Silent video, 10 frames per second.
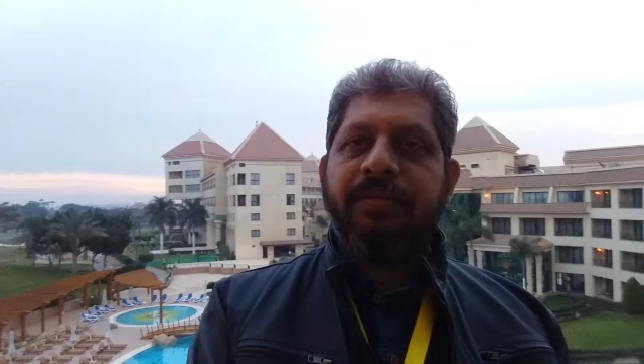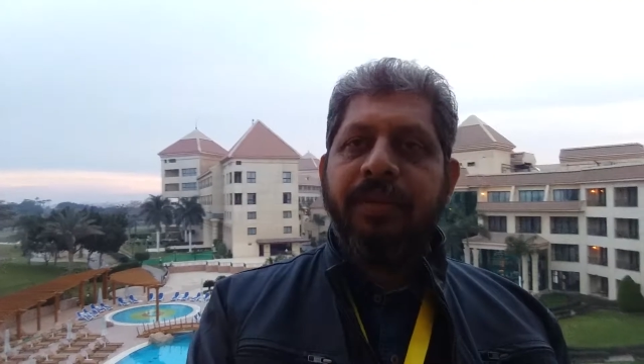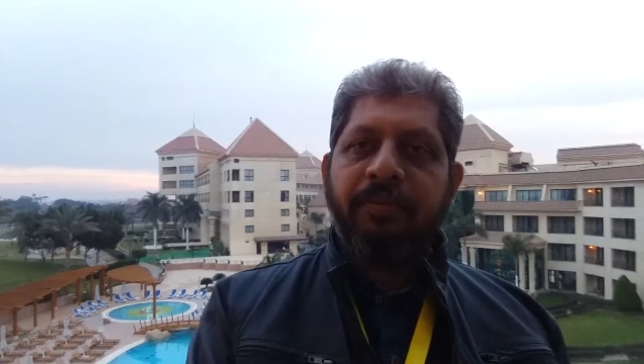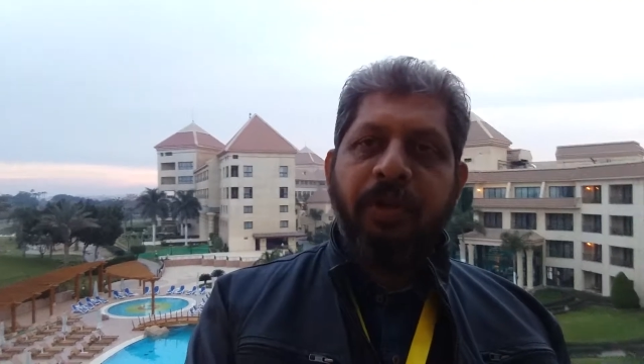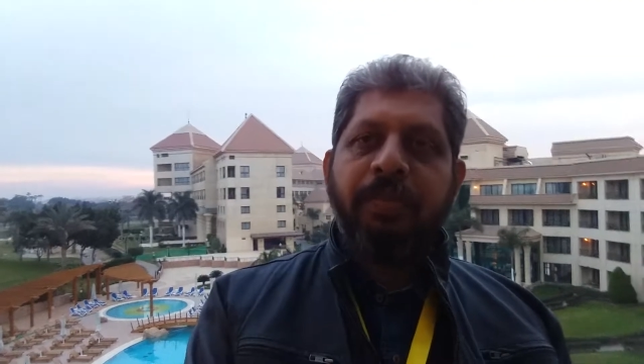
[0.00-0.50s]

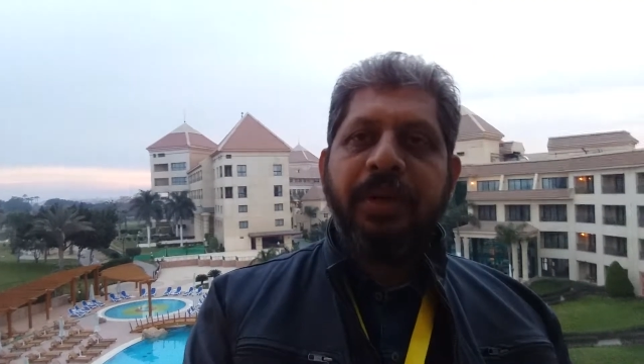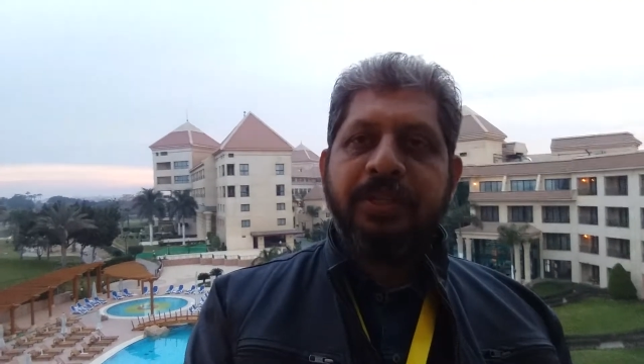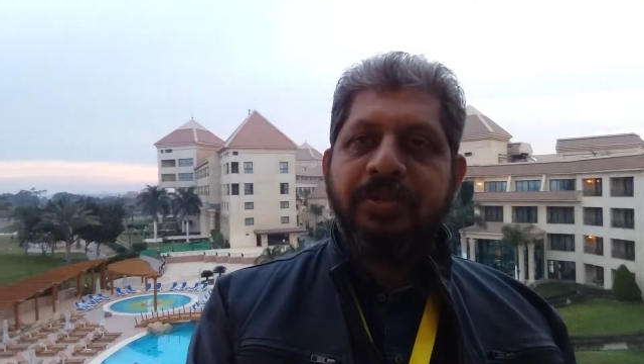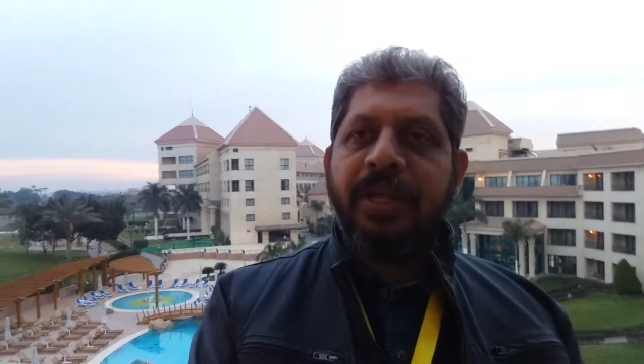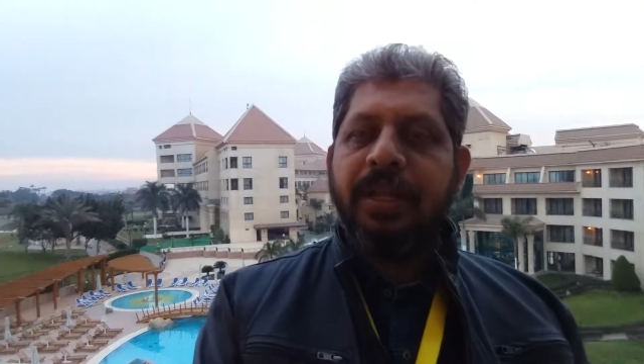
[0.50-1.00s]
from one
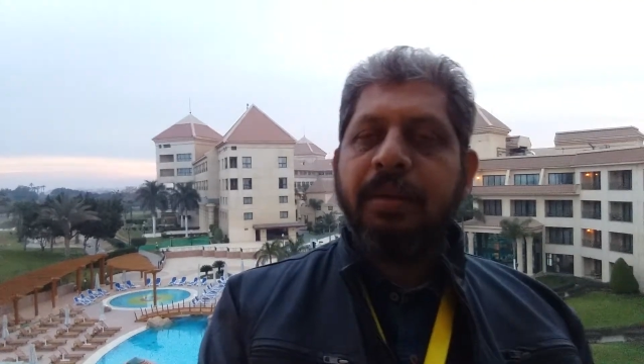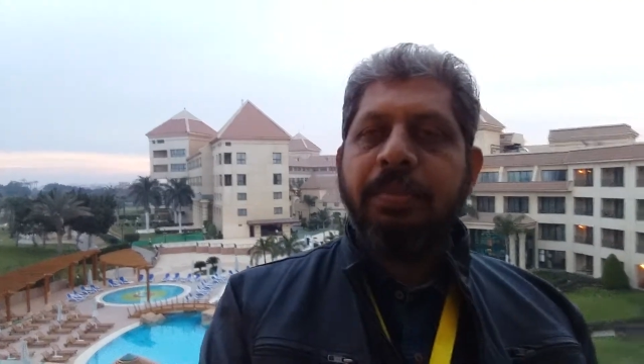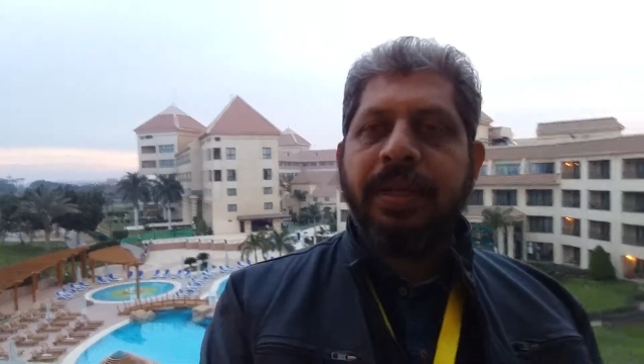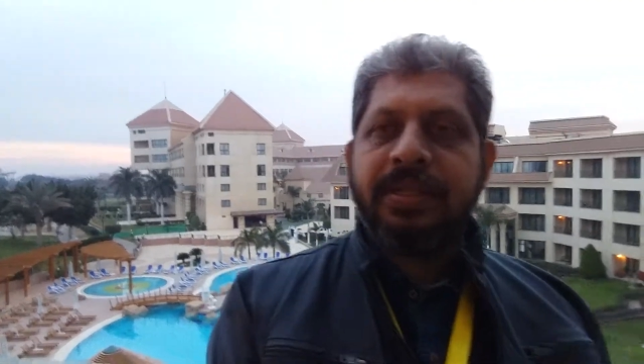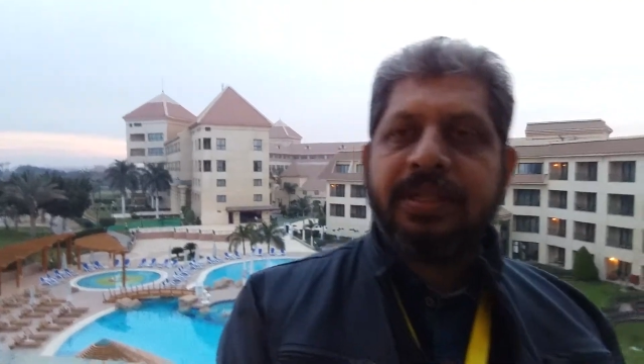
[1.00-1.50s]
place to the other
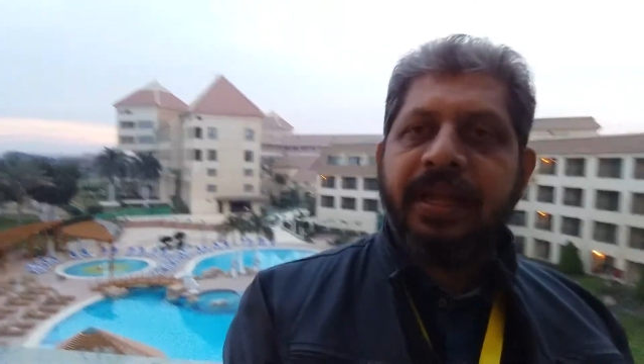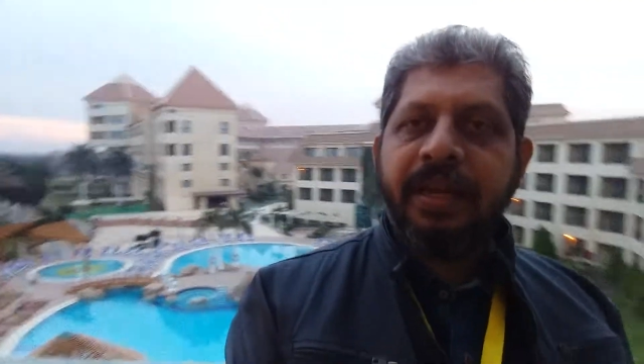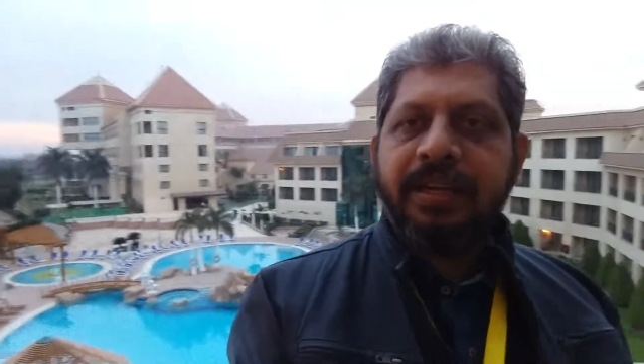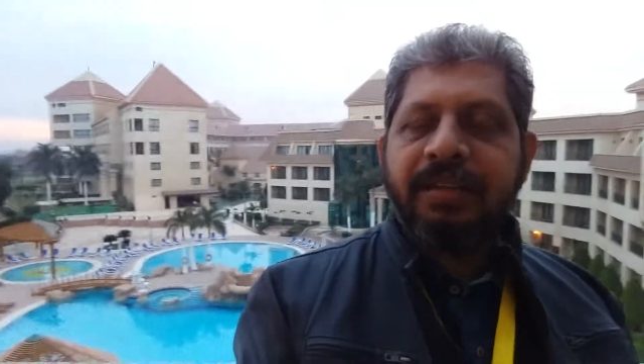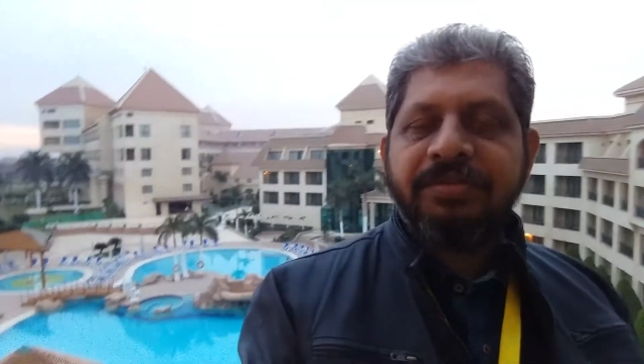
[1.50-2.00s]
place. They
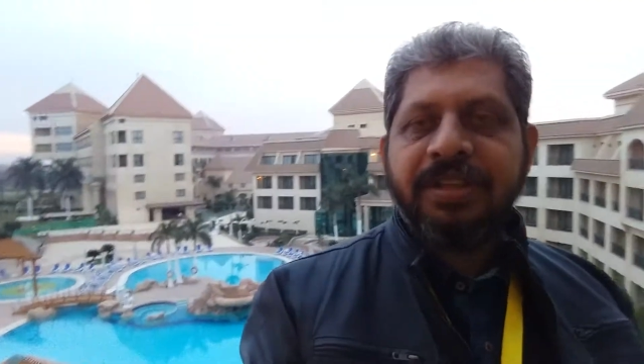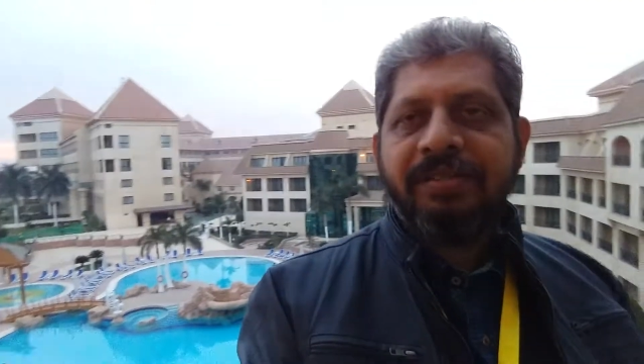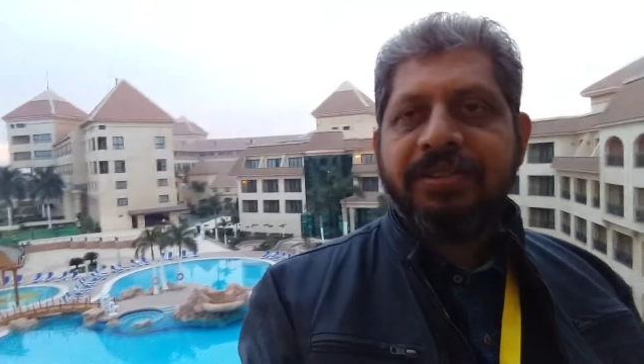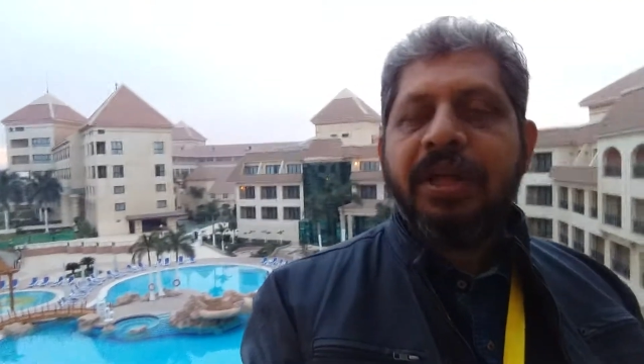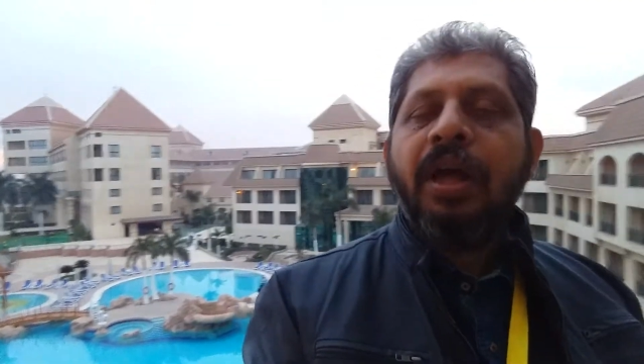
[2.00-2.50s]
hid
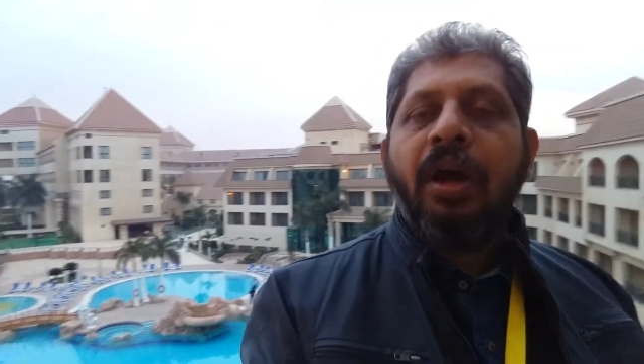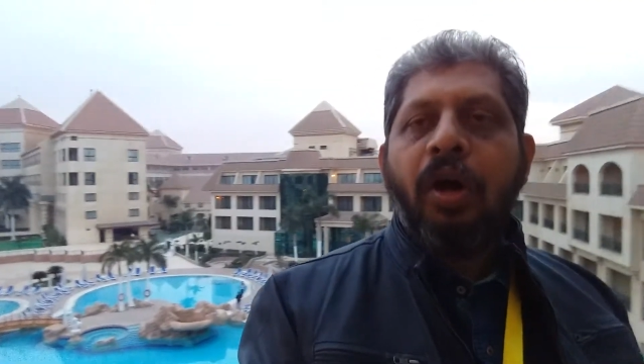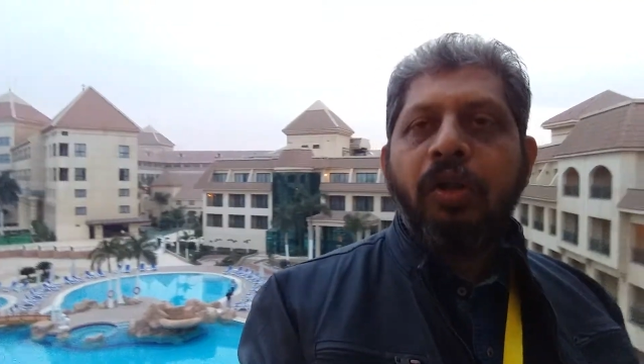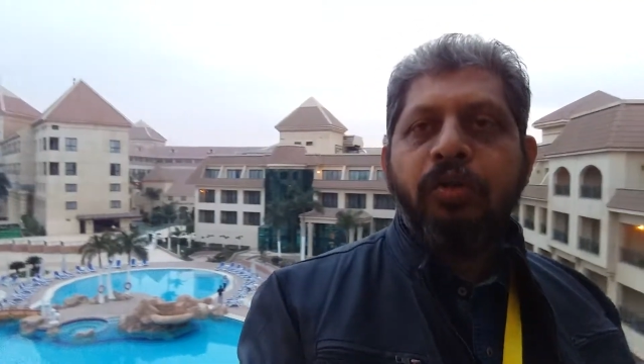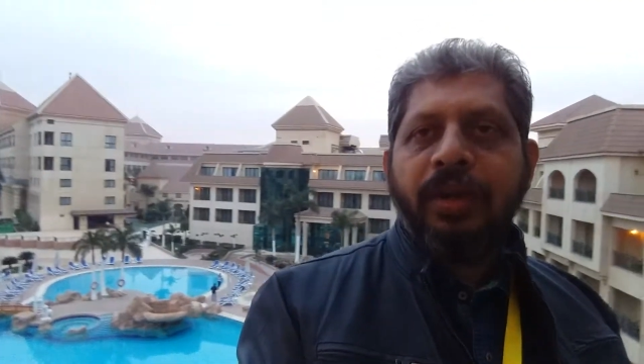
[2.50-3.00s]
themselves
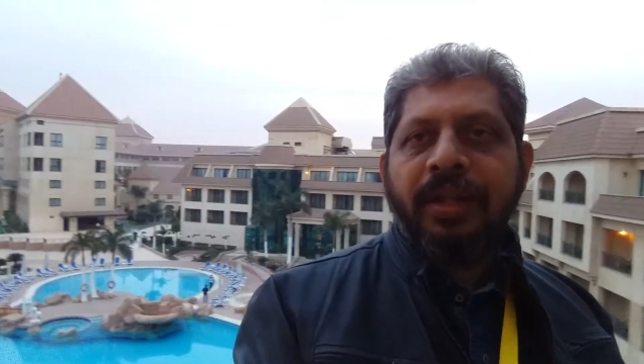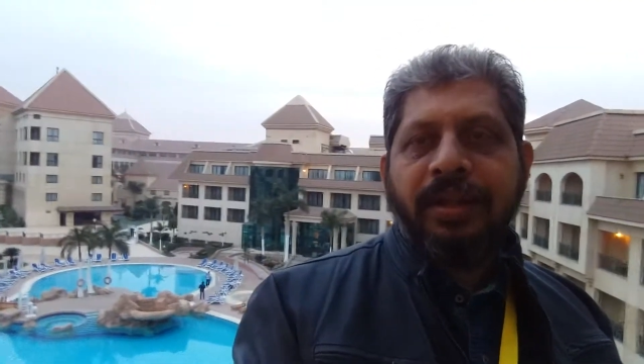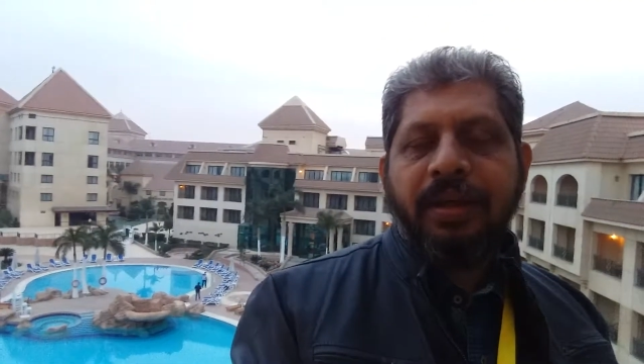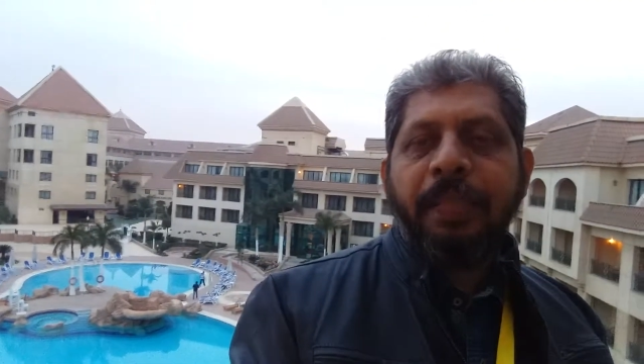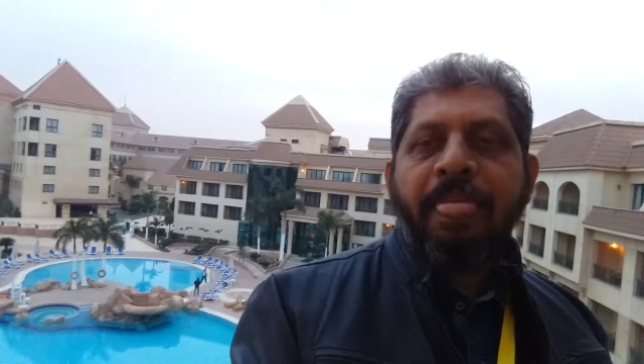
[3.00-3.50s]
altogether.